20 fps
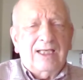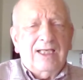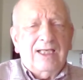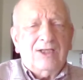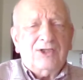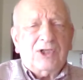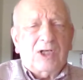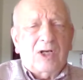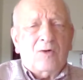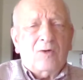
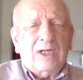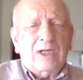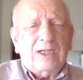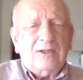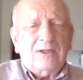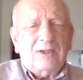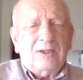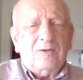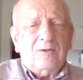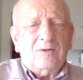
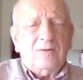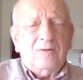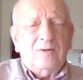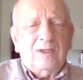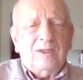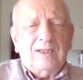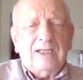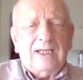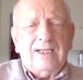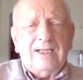going
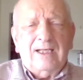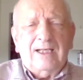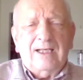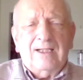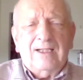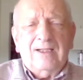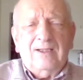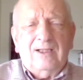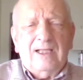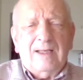to the
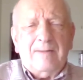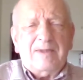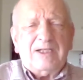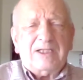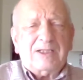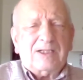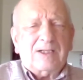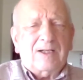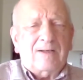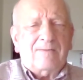
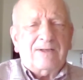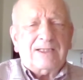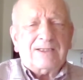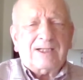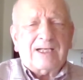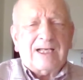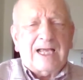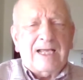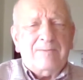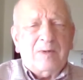limits of its
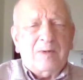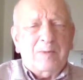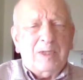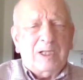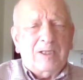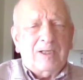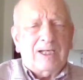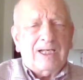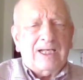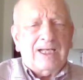
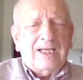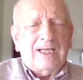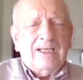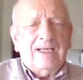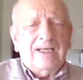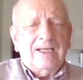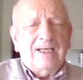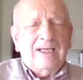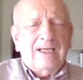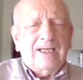capability
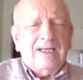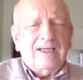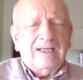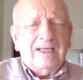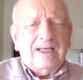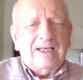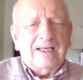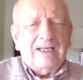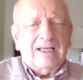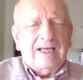
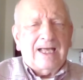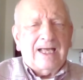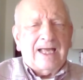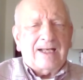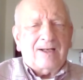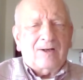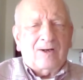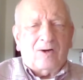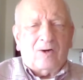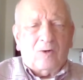
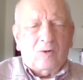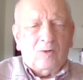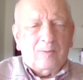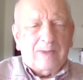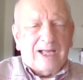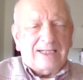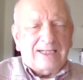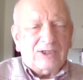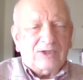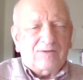at a whole
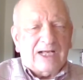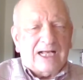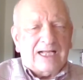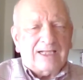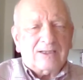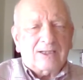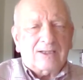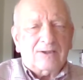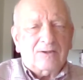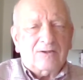batch of
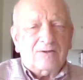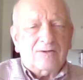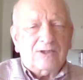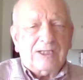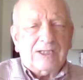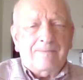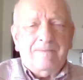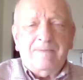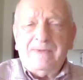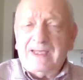
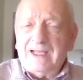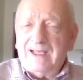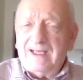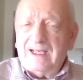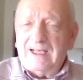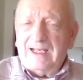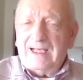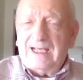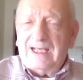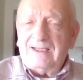altitudes.
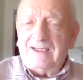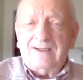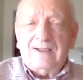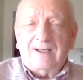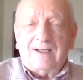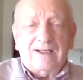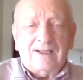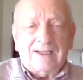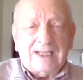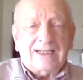And
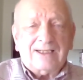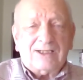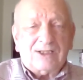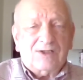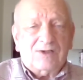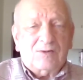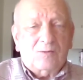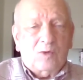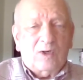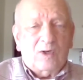
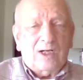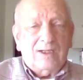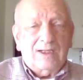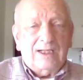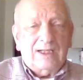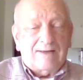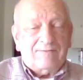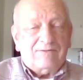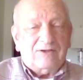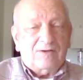that's where
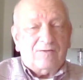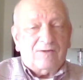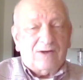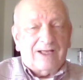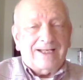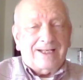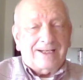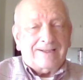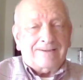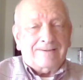you have to
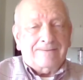fight it.